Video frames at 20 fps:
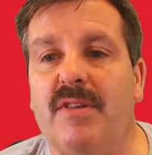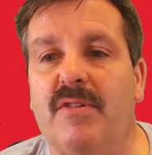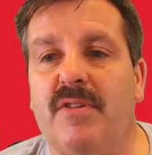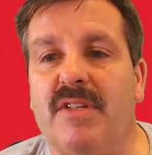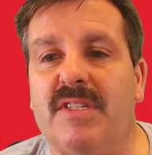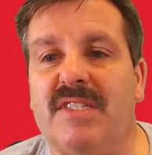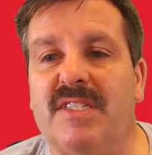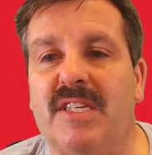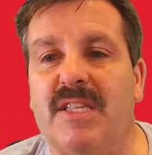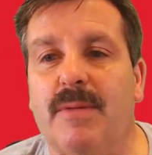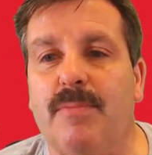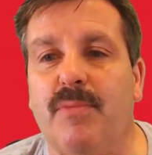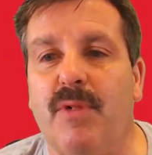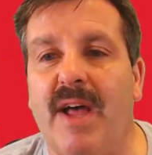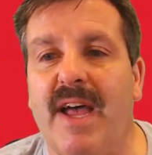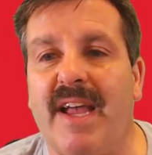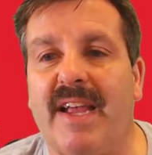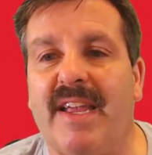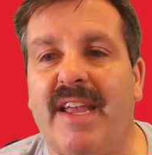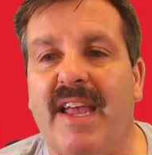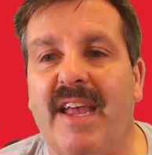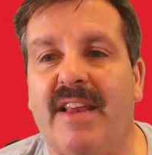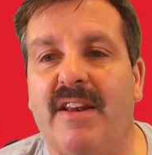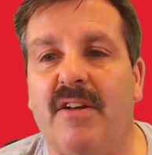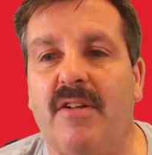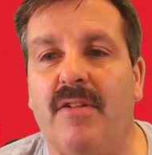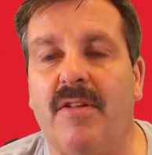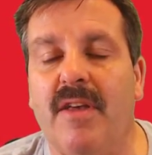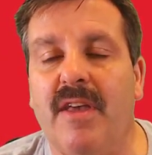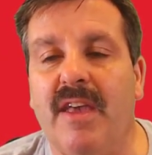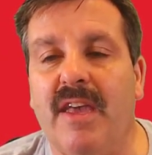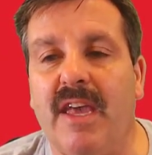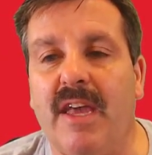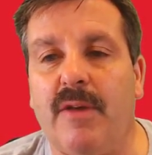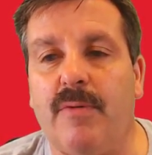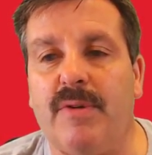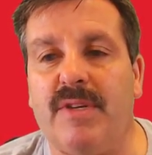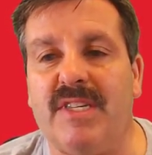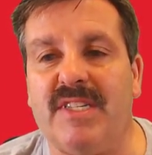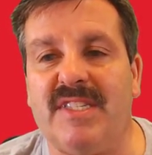you can see the black handle,
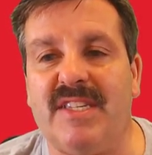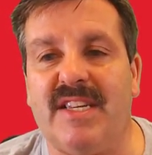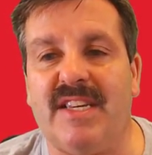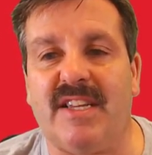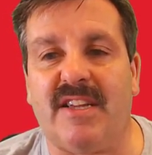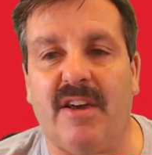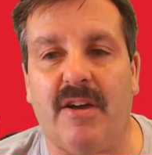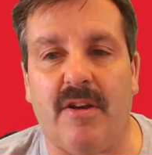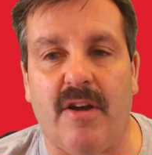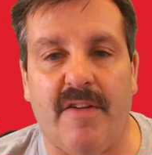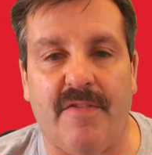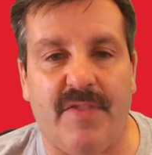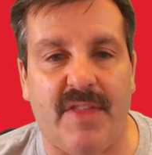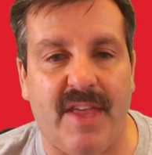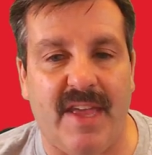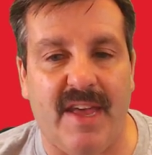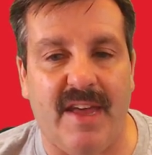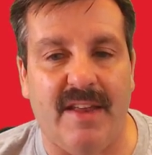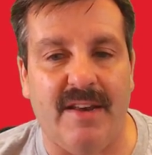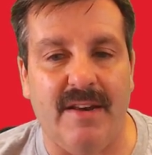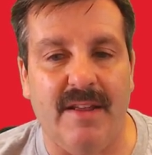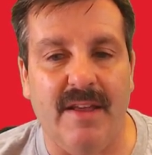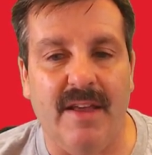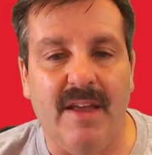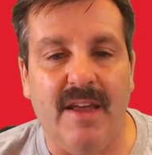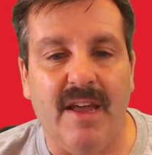and we just need to cut off the end.